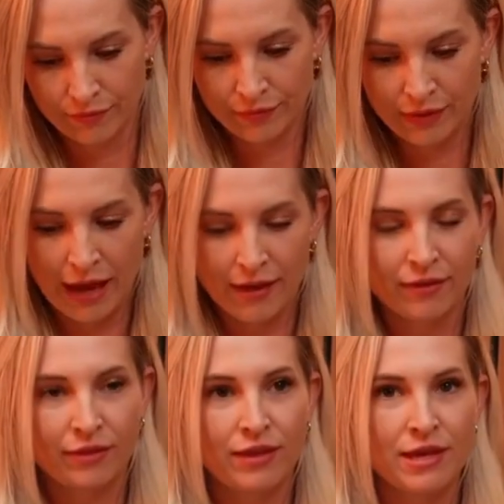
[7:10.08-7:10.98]
Yeah.
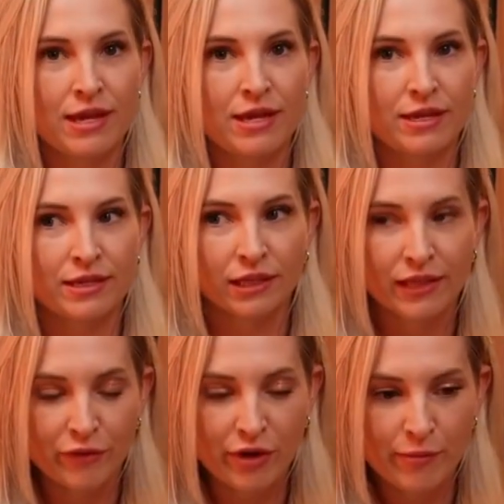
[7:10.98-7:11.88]
The
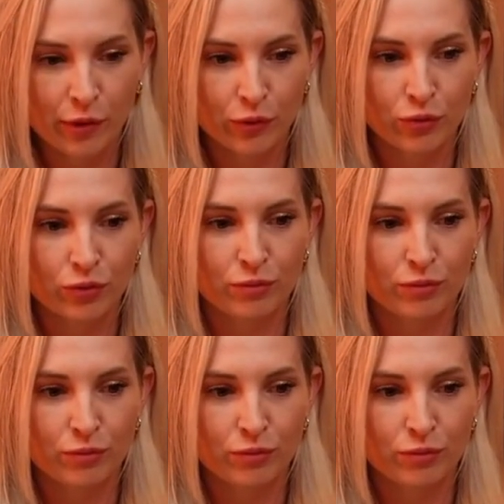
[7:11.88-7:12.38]
delivery model